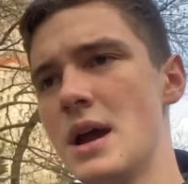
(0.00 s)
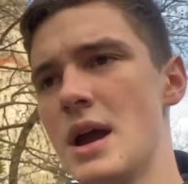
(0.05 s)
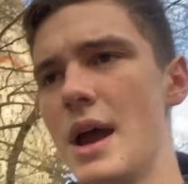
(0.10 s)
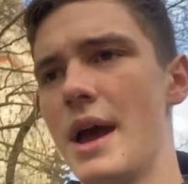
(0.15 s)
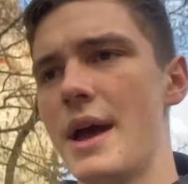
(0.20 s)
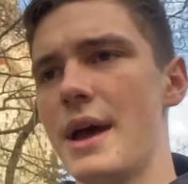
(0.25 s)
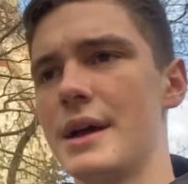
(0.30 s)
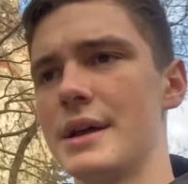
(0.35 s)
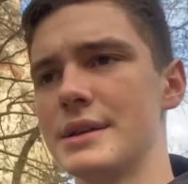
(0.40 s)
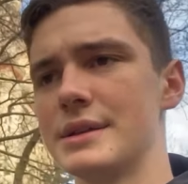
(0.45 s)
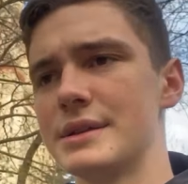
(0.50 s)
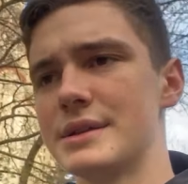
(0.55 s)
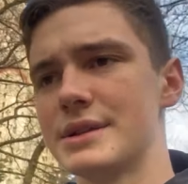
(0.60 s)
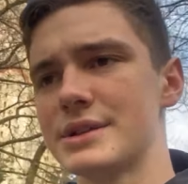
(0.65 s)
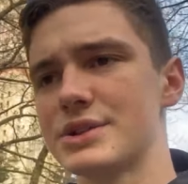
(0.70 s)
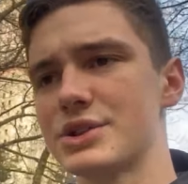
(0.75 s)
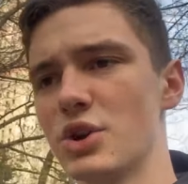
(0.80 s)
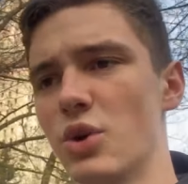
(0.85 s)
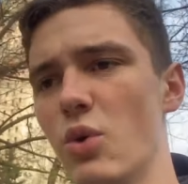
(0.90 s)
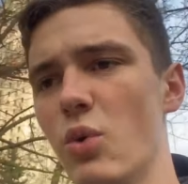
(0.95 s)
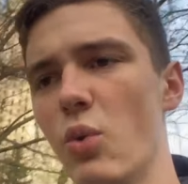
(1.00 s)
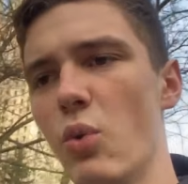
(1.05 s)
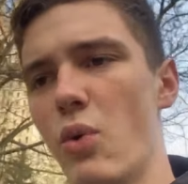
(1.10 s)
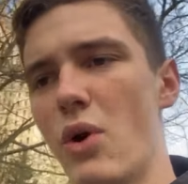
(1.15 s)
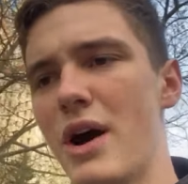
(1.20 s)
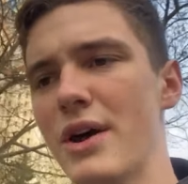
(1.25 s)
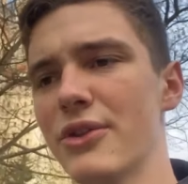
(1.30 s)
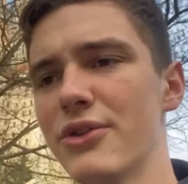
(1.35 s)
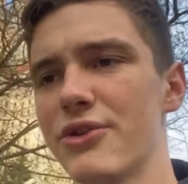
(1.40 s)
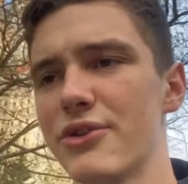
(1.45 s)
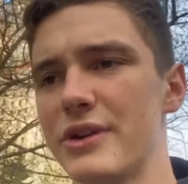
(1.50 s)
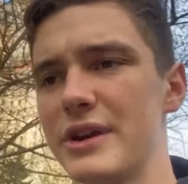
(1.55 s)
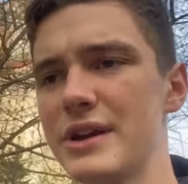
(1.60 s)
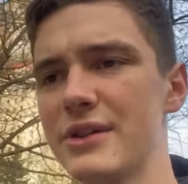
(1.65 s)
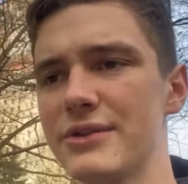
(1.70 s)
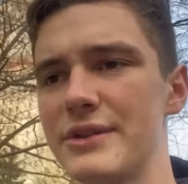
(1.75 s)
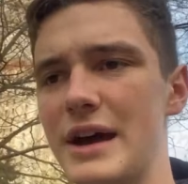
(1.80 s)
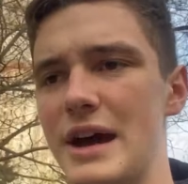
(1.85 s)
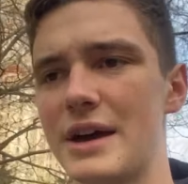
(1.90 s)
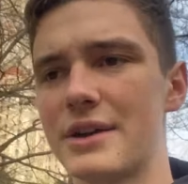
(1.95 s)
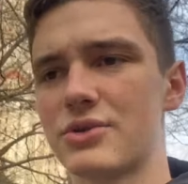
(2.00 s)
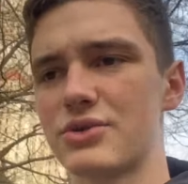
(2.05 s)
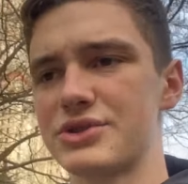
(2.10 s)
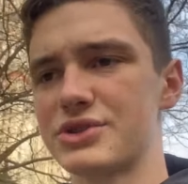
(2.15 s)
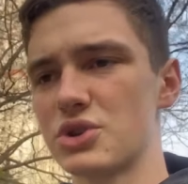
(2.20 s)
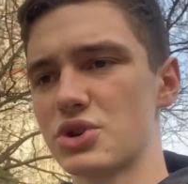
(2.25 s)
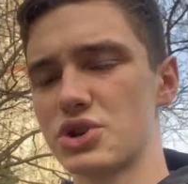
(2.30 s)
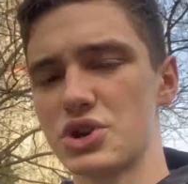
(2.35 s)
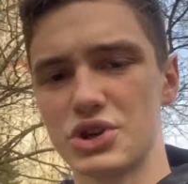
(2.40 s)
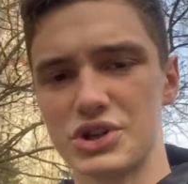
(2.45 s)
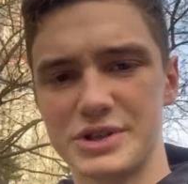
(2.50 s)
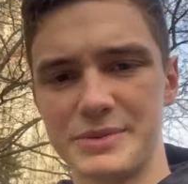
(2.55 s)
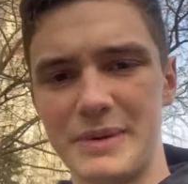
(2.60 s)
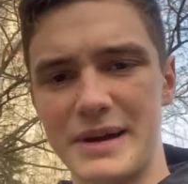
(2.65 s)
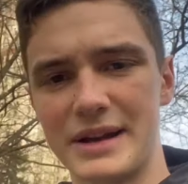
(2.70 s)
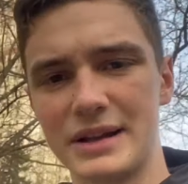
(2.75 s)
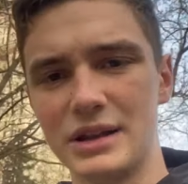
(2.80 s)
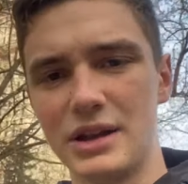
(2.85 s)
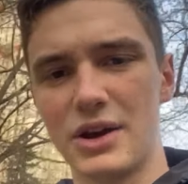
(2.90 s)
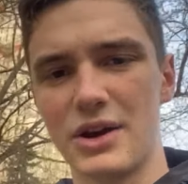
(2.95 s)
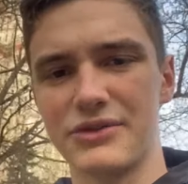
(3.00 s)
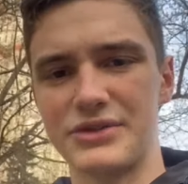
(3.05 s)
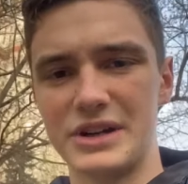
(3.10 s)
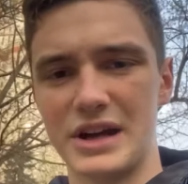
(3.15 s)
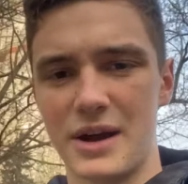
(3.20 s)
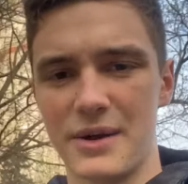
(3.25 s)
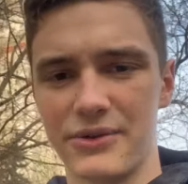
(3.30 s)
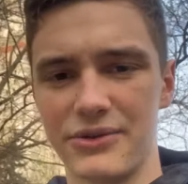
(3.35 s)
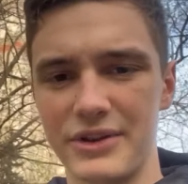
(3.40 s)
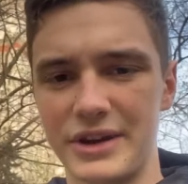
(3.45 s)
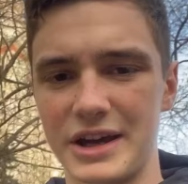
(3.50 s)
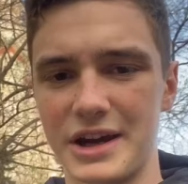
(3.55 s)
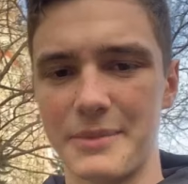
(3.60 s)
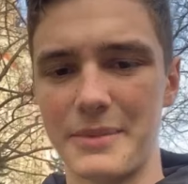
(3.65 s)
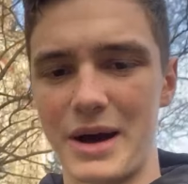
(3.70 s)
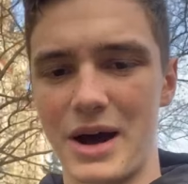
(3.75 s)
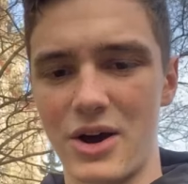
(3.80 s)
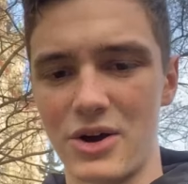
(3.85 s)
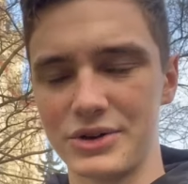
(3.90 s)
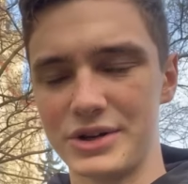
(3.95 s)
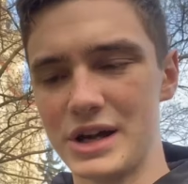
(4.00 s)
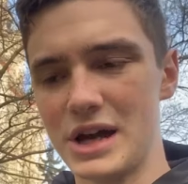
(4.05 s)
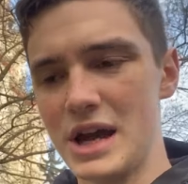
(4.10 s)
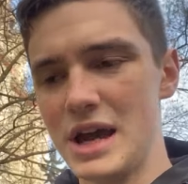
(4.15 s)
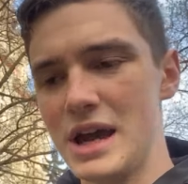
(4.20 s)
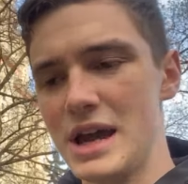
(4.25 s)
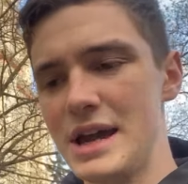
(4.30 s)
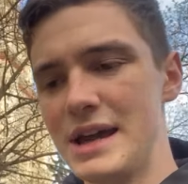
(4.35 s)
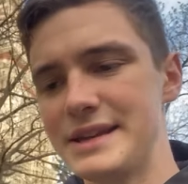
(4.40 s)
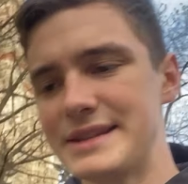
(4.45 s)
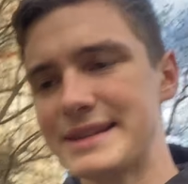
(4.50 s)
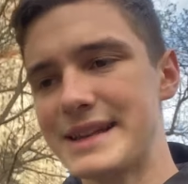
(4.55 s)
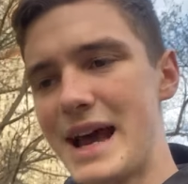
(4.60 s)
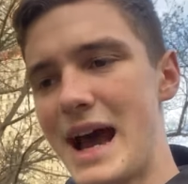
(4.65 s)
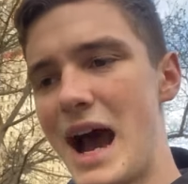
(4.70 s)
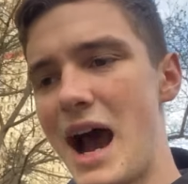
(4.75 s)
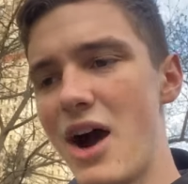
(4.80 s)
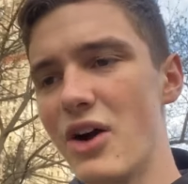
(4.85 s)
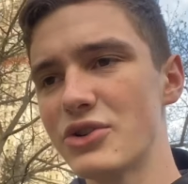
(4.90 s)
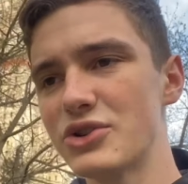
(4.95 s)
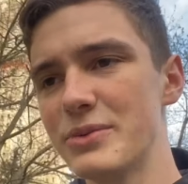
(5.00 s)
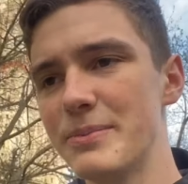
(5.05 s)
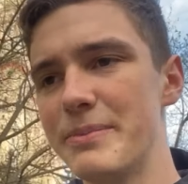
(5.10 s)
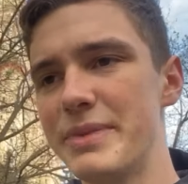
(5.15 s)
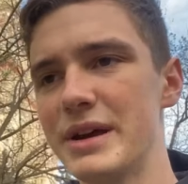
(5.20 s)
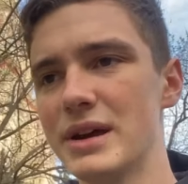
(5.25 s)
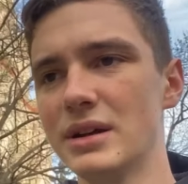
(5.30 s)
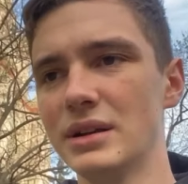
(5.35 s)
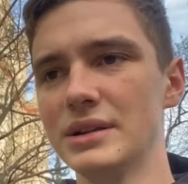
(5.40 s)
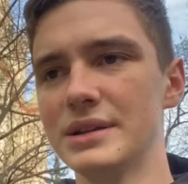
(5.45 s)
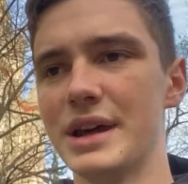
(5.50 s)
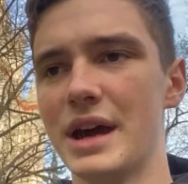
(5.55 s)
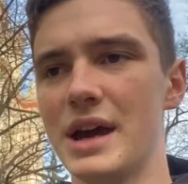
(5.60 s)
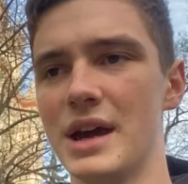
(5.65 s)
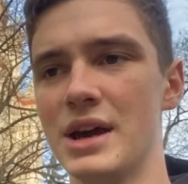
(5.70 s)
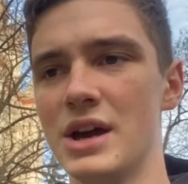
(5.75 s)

And so one thing that researchers spend a lot of time thinking about is how to build